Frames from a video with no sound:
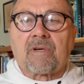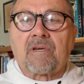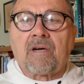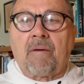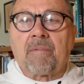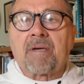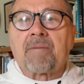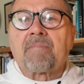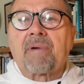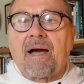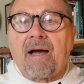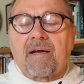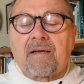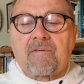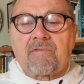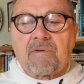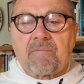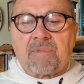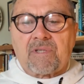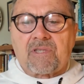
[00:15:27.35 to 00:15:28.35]
coming back
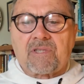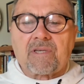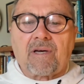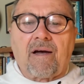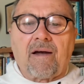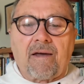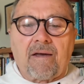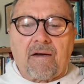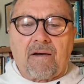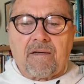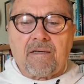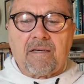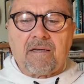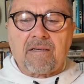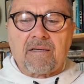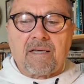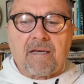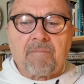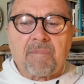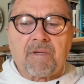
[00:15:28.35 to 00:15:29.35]
of the Messiah. He
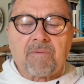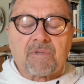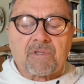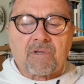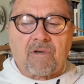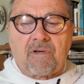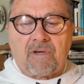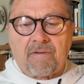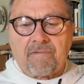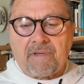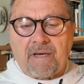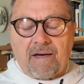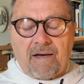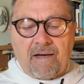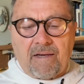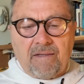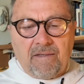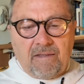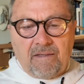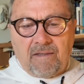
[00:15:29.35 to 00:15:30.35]
claimed he was all of
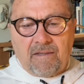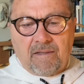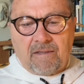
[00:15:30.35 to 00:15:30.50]
that.